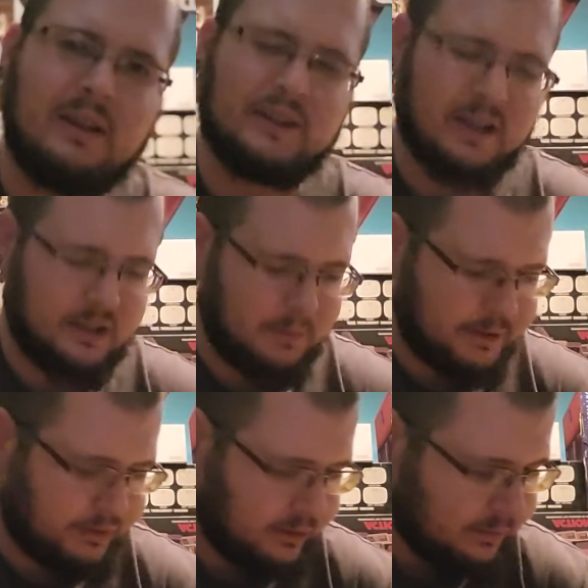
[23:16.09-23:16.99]
get to
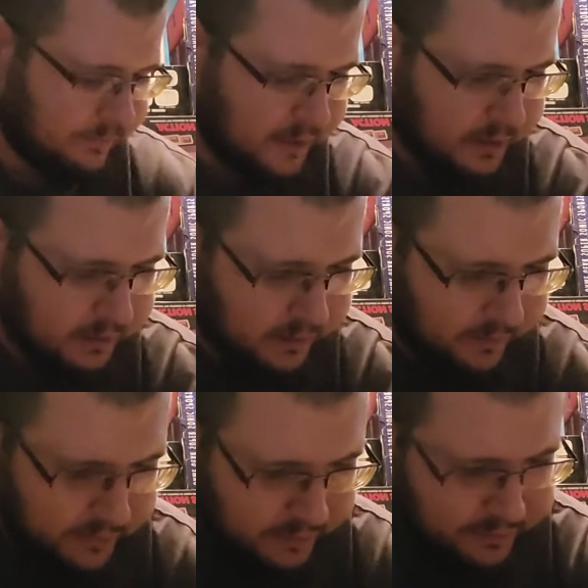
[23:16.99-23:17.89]
customize your vehicle and
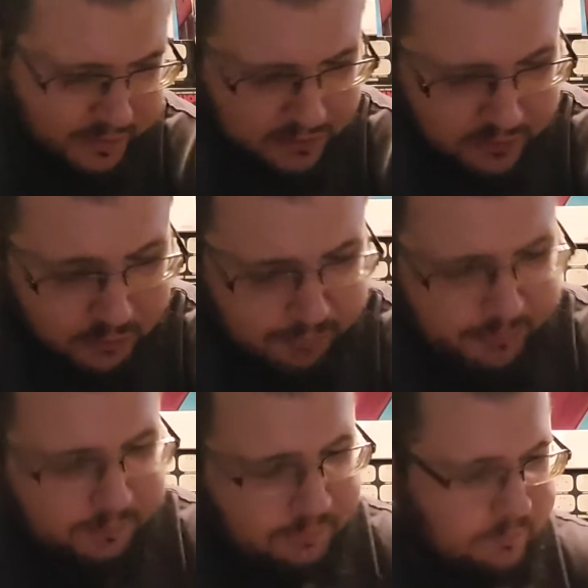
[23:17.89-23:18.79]
everything. That's kind of dope.
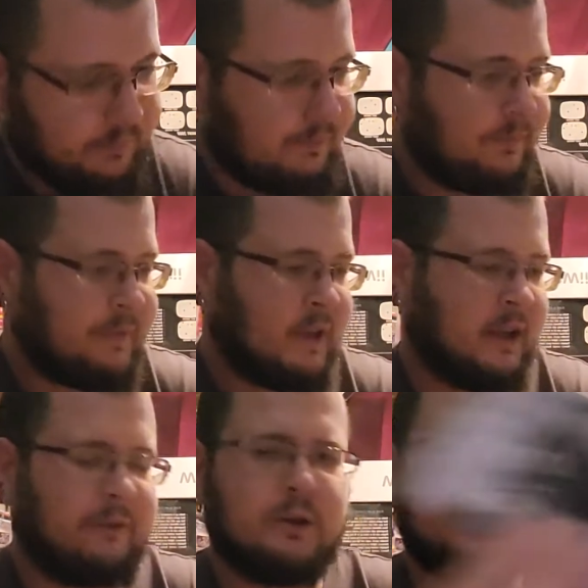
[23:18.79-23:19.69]

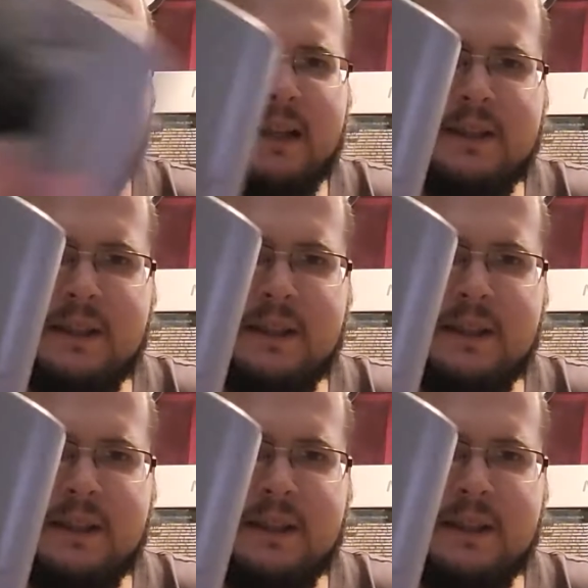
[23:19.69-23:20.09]
Forsaken